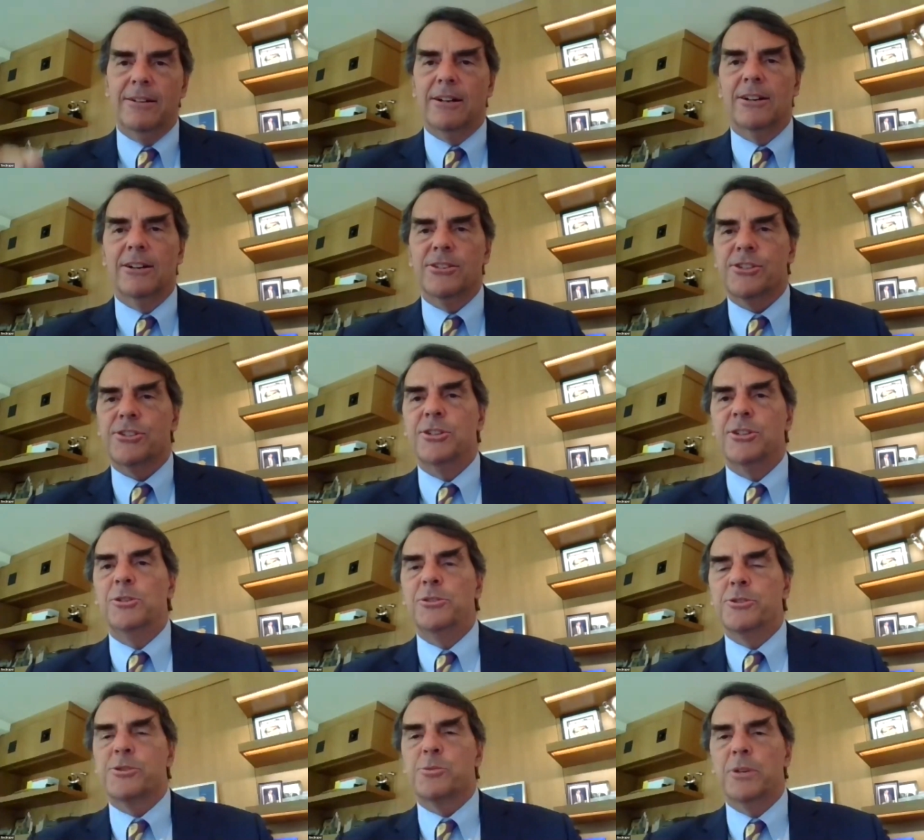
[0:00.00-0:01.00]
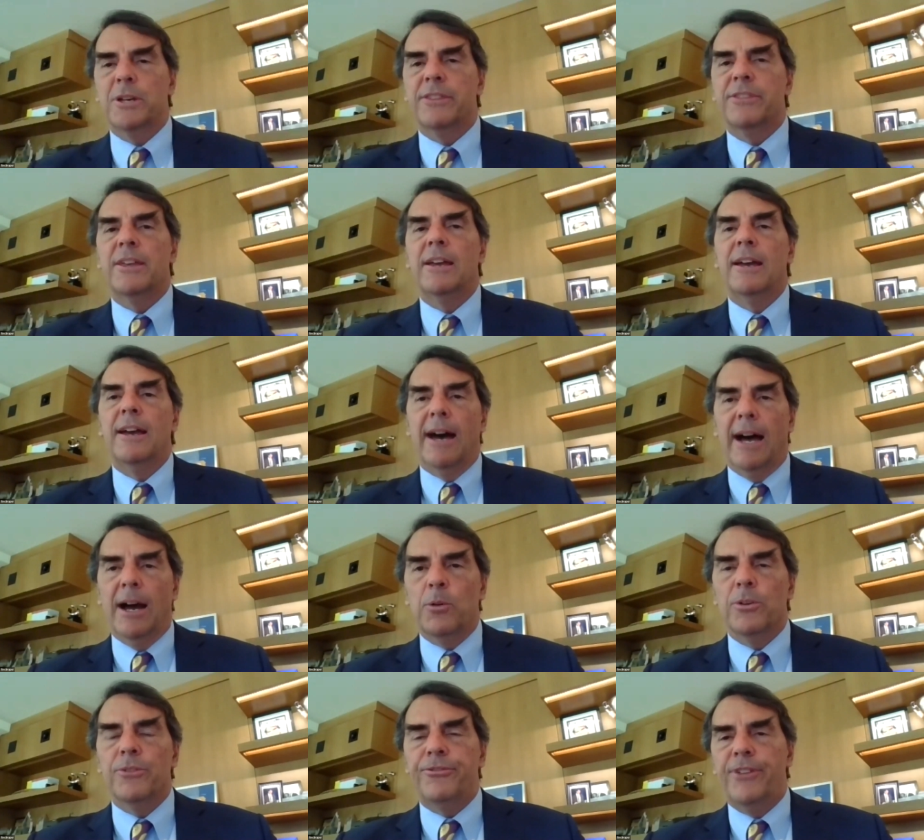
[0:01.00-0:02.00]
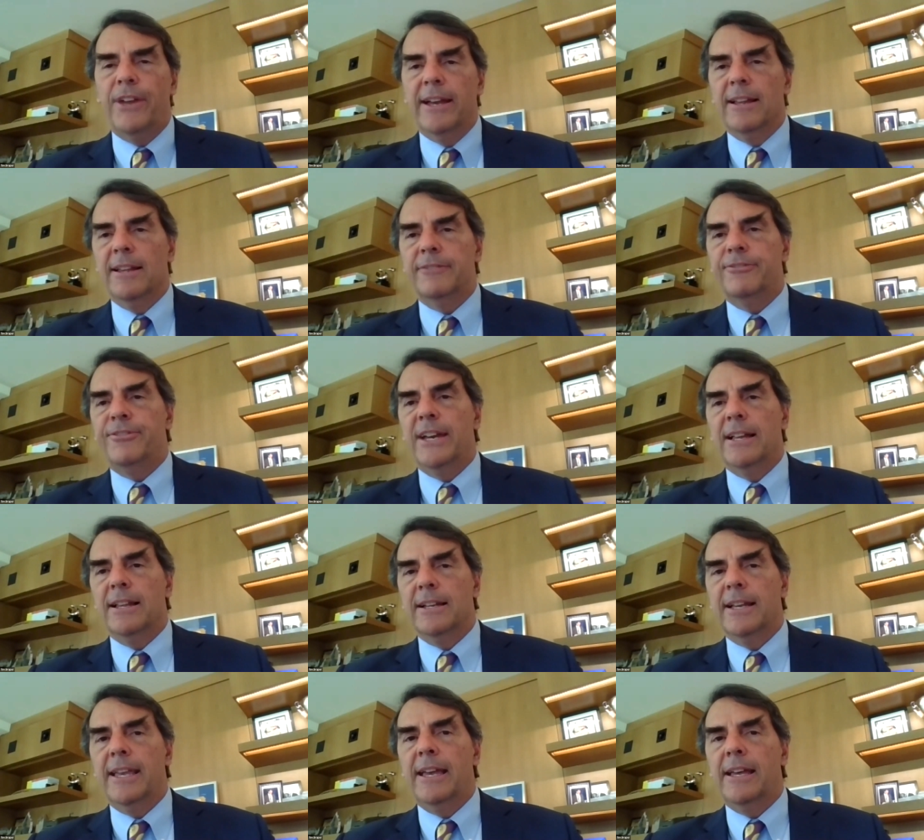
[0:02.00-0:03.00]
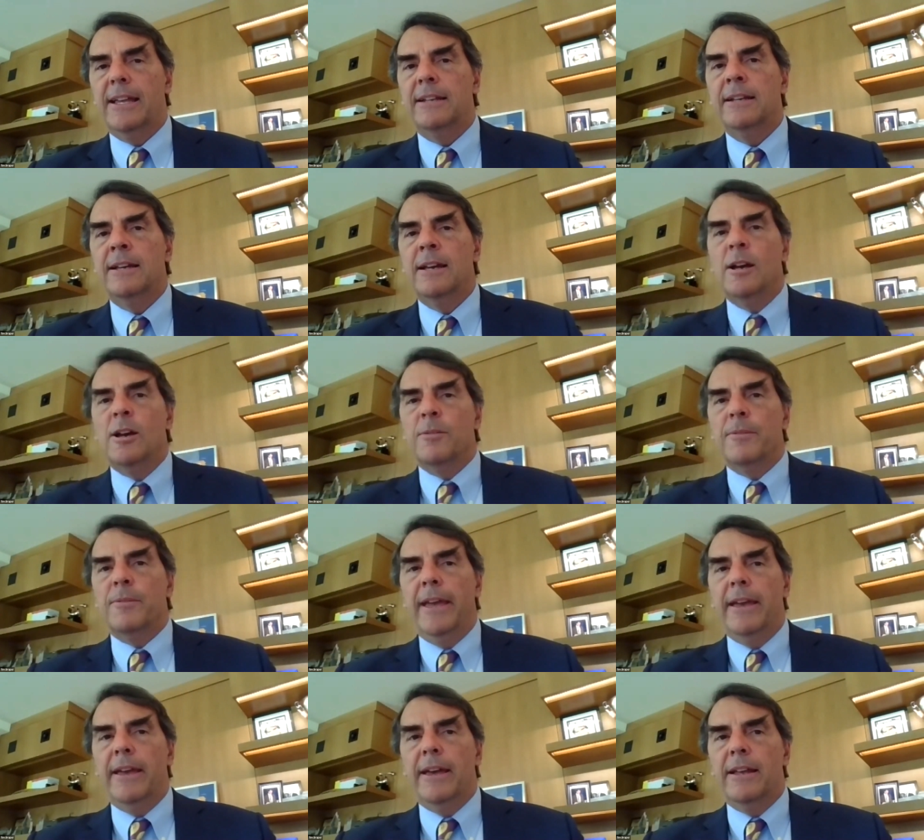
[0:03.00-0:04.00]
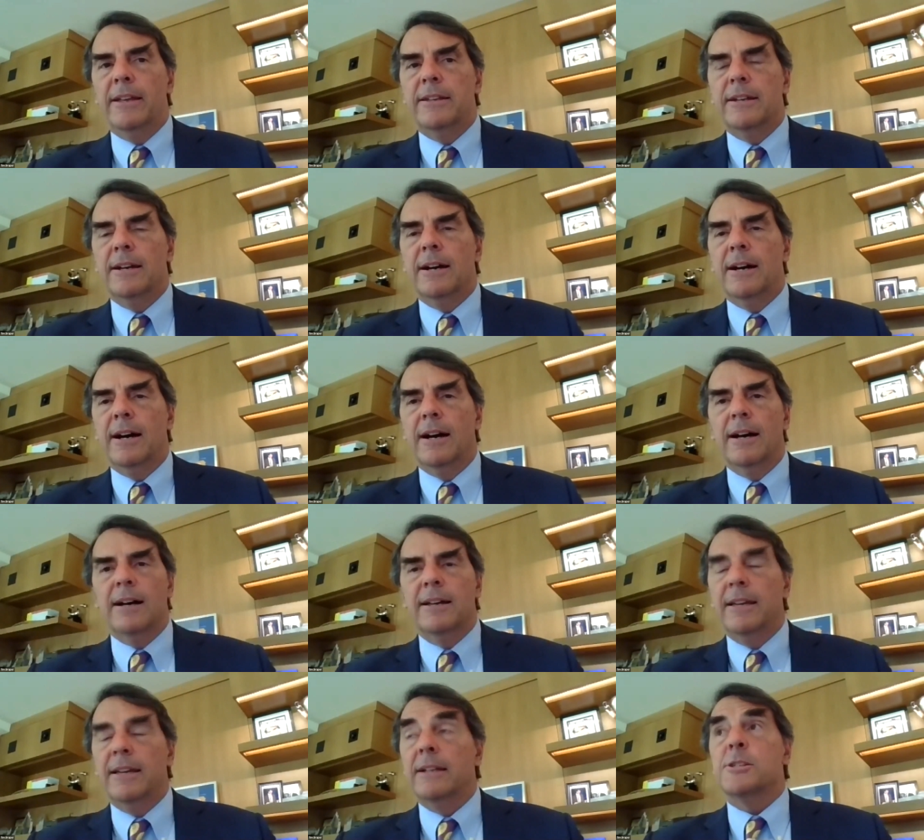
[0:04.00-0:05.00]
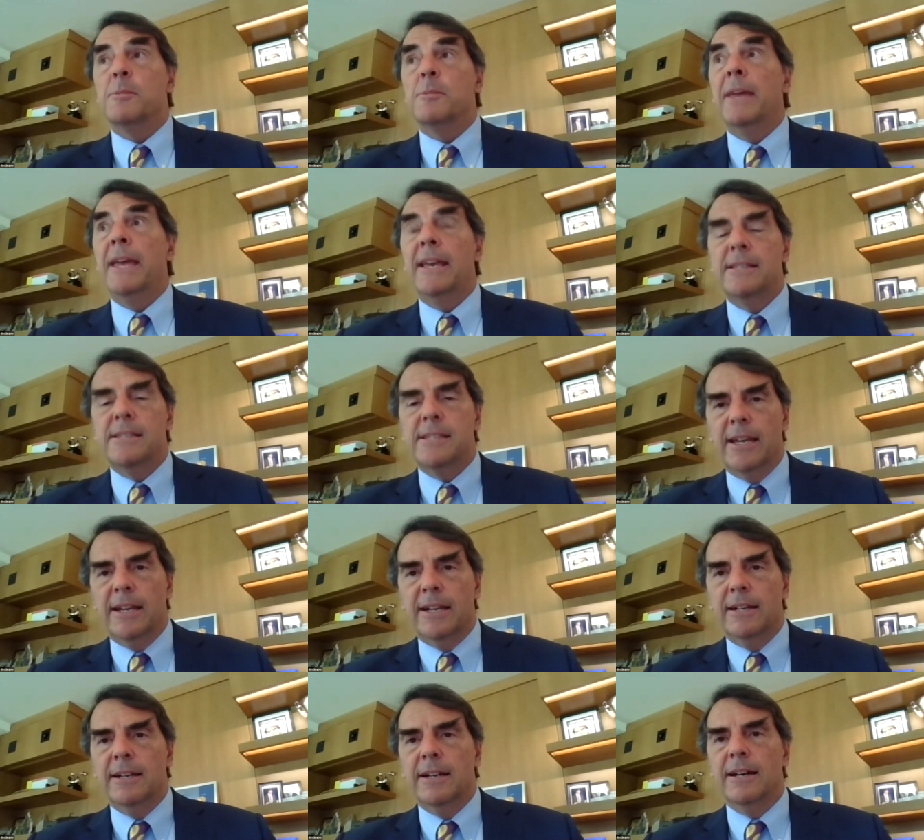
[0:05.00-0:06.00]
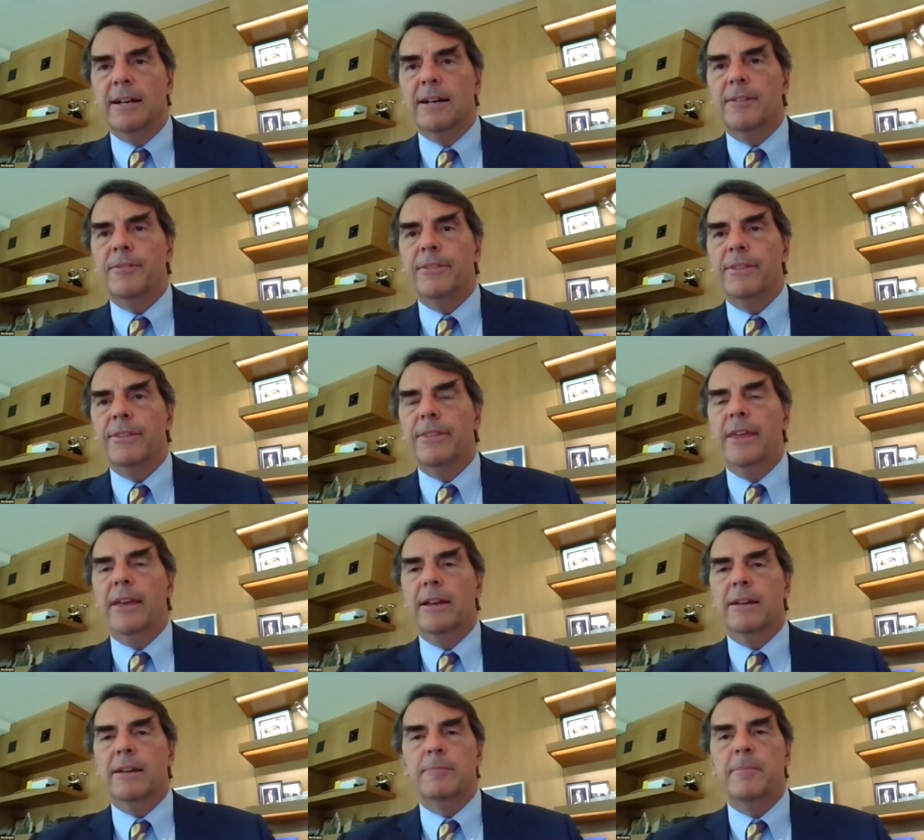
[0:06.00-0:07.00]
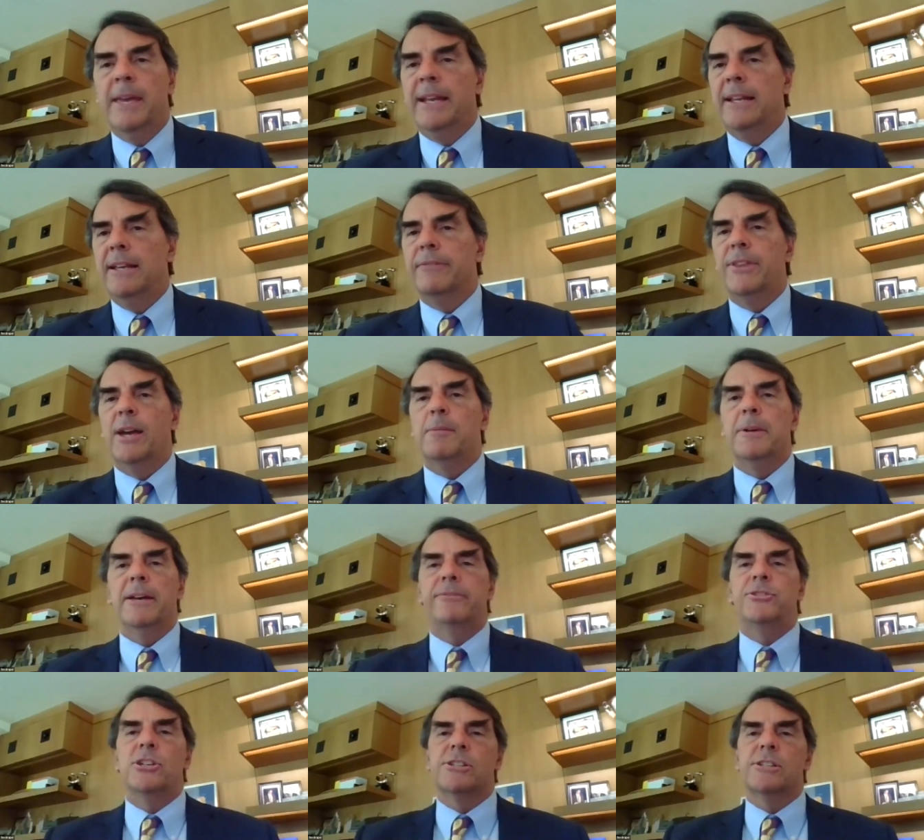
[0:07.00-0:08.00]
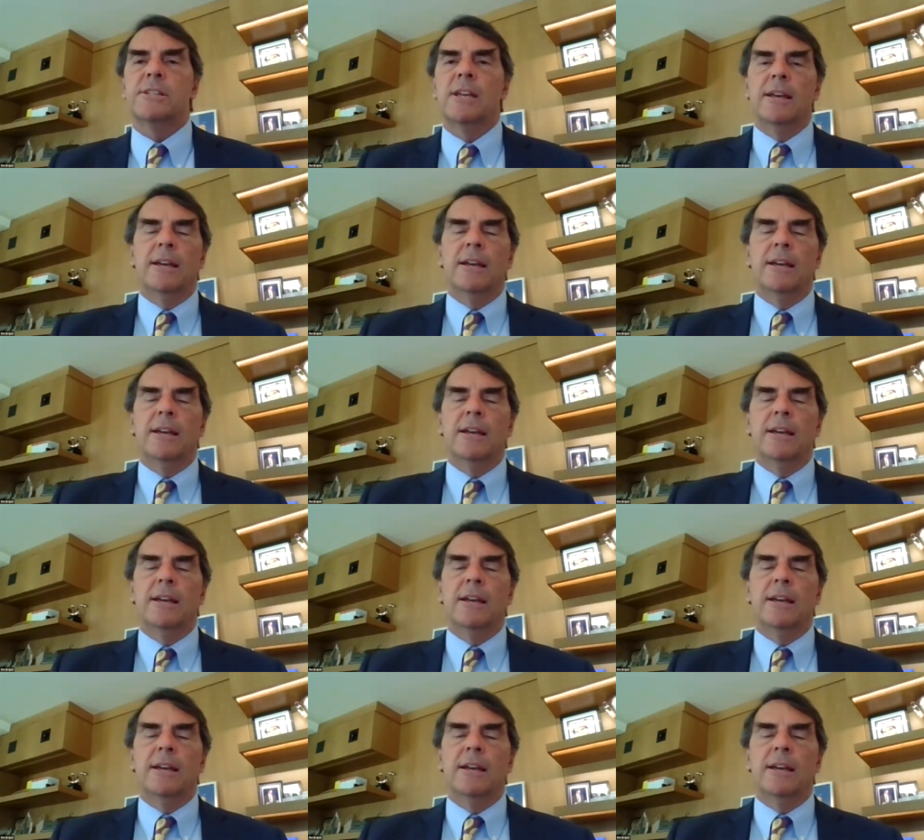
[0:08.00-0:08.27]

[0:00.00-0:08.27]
our students with, I will fail and fail again. And it's amazing. Many of them have just,